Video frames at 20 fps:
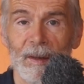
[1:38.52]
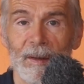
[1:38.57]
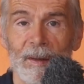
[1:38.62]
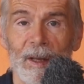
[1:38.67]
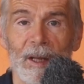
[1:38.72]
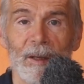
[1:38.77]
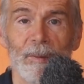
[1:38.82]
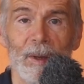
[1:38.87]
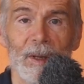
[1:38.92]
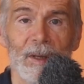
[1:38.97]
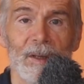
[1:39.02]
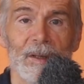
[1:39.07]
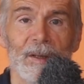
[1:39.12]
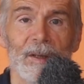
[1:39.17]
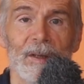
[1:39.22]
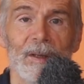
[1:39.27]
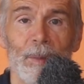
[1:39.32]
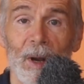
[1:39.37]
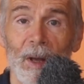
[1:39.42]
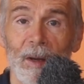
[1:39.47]
That
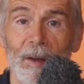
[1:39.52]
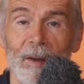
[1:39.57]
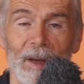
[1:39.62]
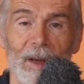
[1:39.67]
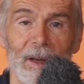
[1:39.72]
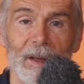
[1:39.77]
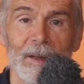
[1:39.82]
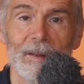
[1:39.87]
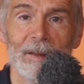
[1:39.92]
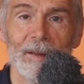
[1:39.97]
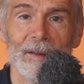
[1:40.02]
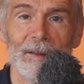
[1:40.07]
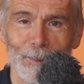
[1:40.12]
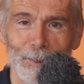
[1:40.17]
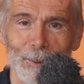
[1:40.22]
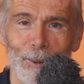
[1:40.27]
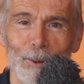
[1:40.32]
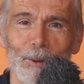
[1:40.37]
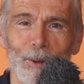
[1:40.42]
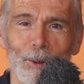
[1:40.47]
means plug and
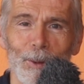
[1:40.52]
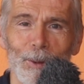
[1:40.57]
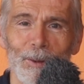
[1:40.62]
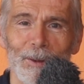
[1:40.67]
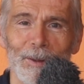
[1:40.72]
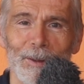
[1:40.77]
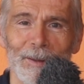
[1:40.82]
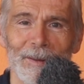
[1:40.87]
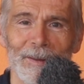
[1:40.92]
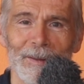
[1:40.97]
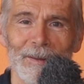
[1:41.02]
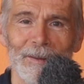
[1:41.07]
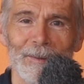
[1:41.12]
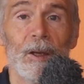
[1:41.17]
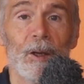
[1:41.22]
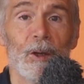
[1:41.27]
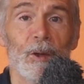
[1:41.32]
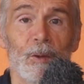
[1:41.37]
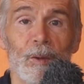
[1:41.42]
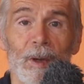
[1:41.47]
produce.
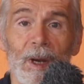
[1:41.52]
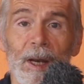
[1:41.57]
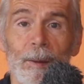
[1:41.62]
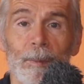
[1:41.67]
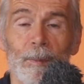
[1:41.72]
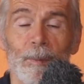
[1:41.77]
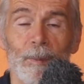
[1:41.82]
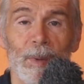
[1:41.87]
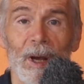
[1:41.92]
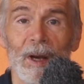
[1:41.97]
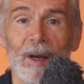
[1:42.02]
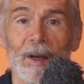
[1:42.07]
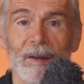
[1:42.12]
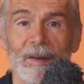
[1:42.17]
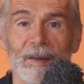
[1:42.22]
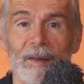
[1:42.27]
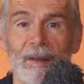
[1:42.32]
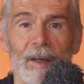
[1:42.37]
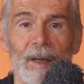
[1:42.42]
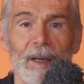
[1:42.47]
You really plug
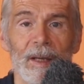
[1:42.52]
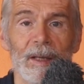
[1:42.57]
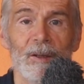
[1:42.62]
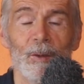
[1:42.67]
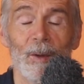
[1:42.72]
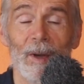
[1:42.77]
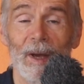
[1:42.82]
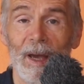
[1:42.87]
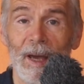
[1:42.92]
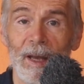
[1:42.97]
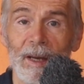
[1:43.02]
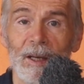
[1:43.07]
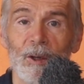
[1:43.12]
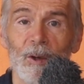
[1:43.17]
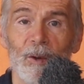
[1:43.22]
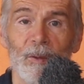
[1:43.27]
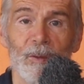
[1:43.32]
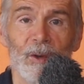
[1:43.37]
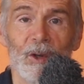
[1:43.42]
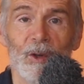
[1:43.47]
it into any
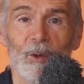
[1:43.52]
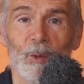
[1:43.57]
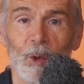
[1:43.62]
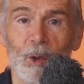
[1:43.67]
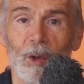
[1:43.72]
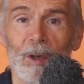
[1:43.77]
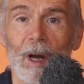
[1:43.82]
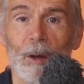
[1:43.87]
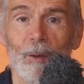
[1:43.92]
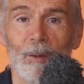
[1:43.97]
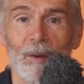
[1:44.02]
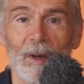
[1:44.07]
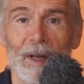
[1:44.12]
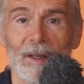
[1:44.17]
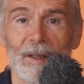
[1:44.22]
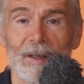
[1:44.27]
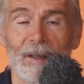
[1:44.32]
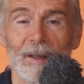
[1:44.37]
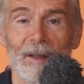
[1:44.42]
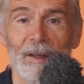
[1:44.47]
of your wall
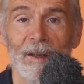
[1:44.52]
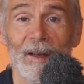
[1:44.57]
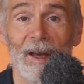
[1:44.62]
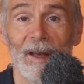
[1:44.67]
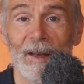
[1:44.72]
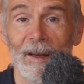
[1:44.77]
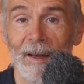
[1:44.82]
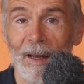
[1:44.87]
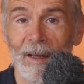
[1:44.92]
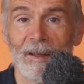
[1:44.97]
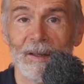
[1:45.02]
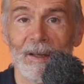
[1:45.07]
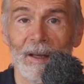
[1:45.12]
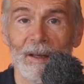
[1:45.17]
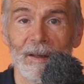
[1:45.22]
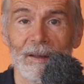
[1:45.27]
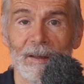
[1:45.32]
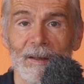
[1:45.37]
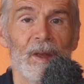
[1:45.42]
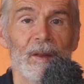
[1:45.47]
outlets and that's
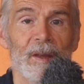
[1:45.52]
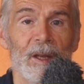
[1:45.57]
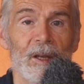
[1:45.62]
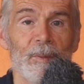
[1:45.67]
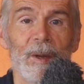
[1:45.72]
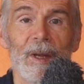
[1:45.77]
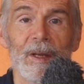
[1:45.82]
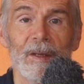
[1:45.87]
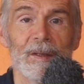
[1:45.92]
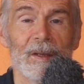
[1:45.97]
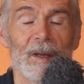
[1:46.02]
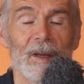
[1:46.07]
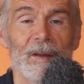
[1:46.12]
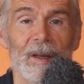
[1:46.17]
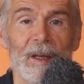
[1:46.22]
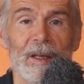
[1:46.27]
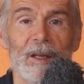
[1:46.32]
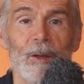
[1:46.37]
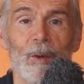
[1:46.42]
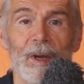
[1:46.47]
it. That means
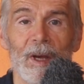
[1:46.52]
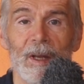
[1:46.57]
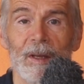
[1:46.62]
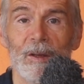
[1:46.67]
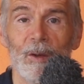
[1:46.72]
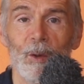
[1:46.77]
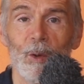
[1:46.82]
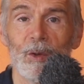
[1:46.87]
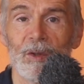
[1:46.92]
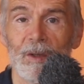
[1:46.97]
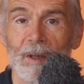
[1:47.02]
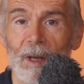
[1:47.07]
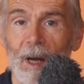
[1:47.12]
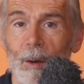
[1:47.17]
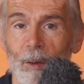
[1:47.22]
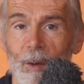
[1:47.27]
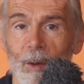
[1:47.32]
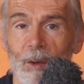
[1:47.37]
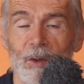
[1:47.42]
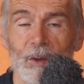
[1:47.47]
that you can use
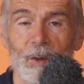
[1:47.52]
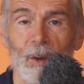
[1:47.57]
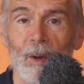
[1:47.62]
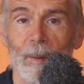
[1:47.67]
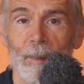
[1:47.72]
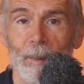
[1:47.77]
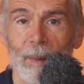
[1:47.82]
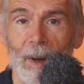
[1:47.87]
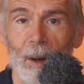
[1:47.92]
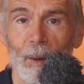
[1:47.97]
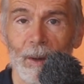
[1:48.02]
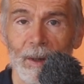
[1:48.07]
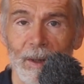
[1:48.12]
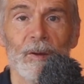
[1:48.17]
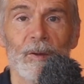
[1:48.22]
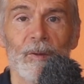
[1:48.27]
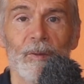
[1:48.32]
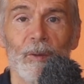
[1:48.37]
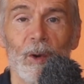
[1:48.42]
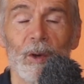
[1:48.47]
now your solar power
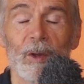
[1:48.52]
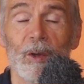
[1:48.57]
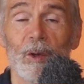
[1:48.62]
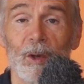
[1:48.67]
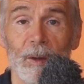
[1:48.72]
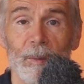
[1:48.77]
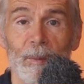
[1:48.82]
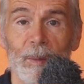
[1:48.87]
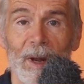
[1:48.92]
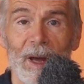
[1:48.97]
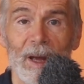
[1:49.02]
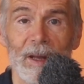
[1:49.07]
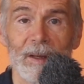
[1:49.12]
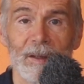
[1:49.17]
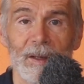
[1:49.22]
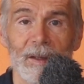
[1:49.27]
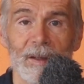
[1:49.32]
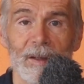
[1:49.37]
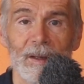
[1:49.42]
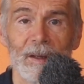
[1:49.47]
for your
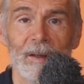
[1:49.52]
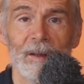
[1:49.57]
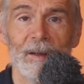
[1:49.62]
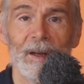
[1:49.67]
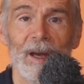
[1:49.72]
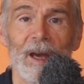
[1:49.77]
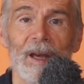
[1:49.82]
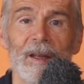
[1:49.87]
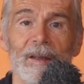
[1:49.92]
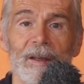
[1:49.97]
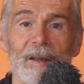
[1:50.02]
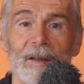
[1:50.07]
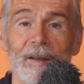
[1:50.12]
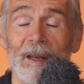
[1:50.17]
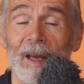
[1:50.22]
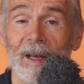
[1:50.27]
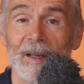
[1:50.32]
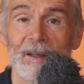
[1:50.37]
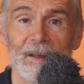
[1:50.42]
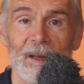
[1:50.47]
appliances and
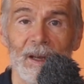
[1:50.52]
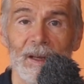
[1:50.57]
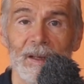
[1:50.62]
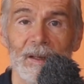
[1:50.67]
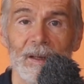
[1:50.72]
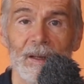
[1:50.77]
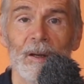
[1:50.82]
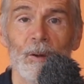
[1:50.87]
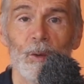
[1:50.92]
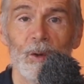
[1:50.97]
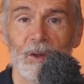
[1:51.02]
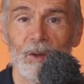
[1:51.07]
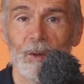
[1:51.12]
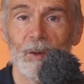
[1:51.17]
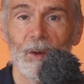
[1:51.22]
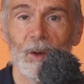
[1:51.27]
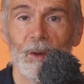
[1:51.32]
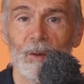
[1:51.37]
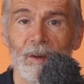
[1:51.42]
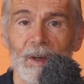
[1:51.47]
the excess, what you
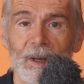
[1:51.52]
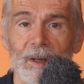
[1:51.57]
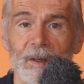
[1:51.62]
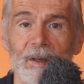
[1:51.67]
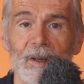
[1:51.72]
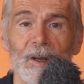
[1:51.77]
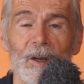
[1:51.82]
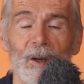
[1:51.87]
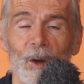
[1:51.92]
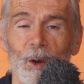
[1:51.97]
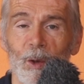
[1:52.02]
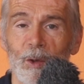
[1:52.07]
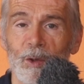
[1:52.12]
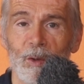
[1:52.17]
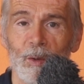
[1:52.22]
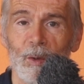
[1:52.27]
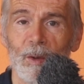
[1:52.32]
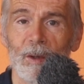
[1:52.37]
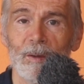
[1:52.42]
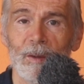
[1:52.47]
don't need, goes
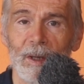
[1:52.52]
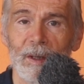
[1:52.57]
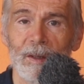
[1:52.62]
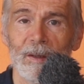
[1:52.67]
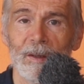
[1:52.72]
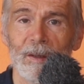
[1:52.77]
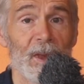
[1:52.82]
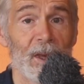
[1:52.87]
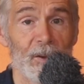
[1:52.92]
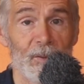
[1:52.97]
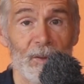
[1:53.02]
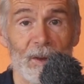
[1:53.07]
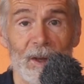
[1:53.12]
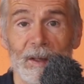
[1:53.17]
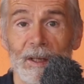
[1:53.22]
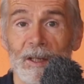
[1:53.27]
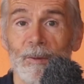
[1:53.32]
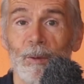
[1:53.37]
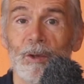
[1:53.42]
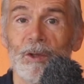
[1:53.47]
to the grid. If
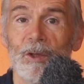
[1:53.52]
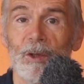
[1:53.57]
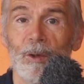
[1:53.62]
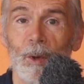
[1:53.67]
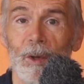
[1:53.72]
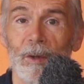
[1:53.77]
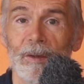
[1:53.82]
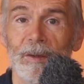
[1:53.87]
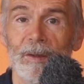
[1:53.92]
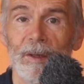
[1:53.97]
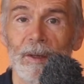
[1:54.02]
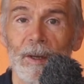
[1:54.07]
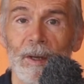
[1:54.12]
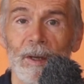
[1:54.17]
that is what you want,